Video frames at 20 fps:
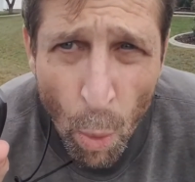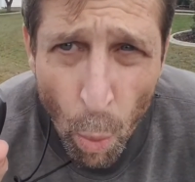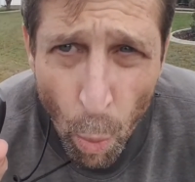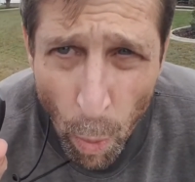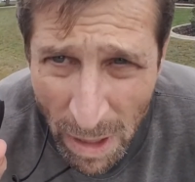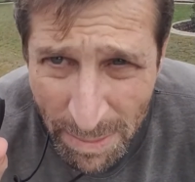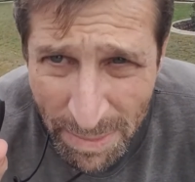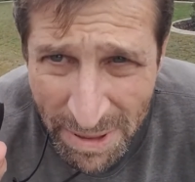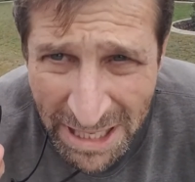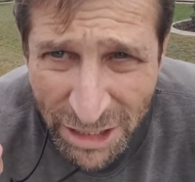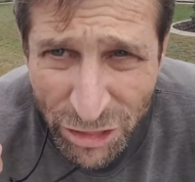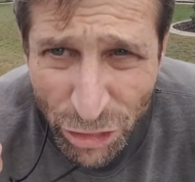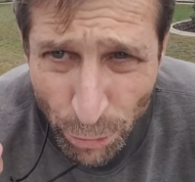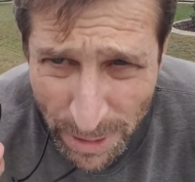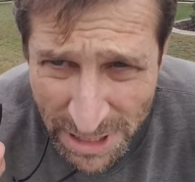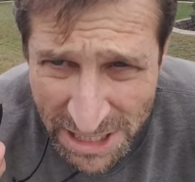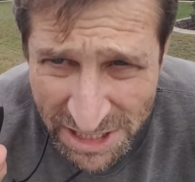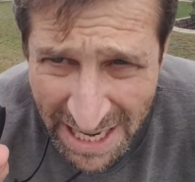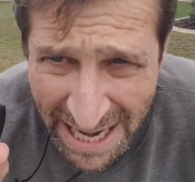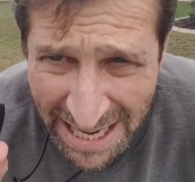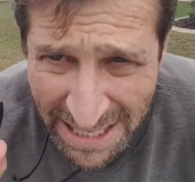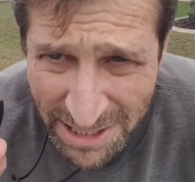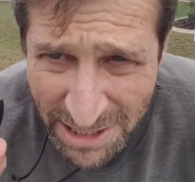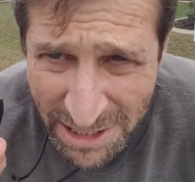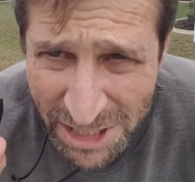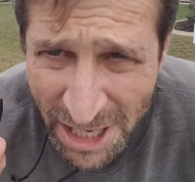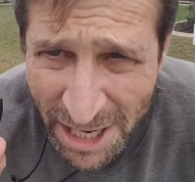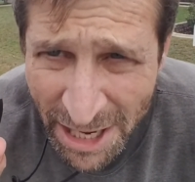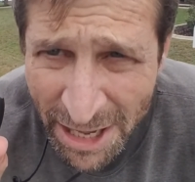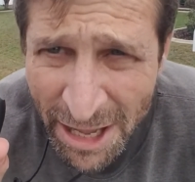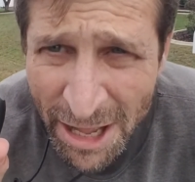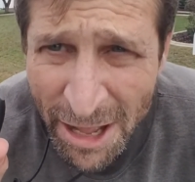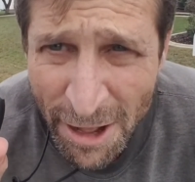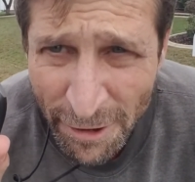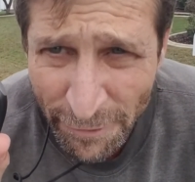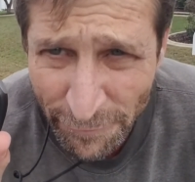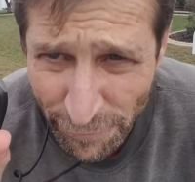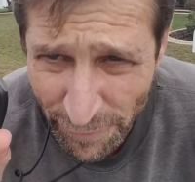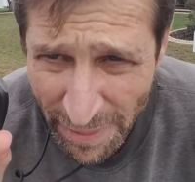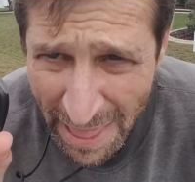One minute, 3 seconds
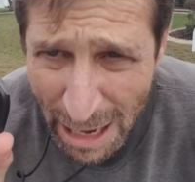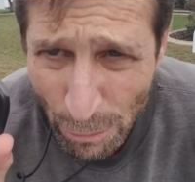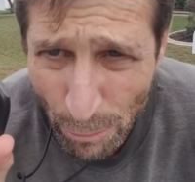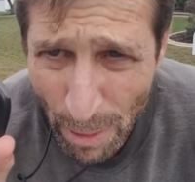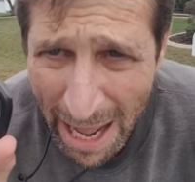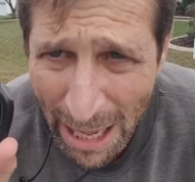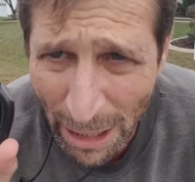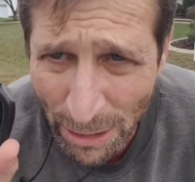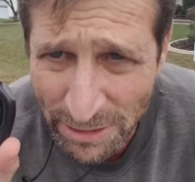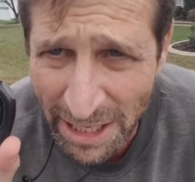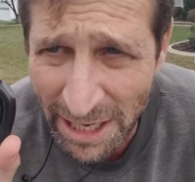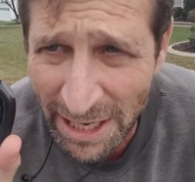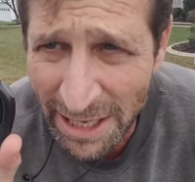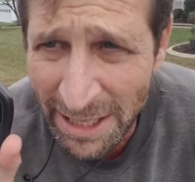for that round.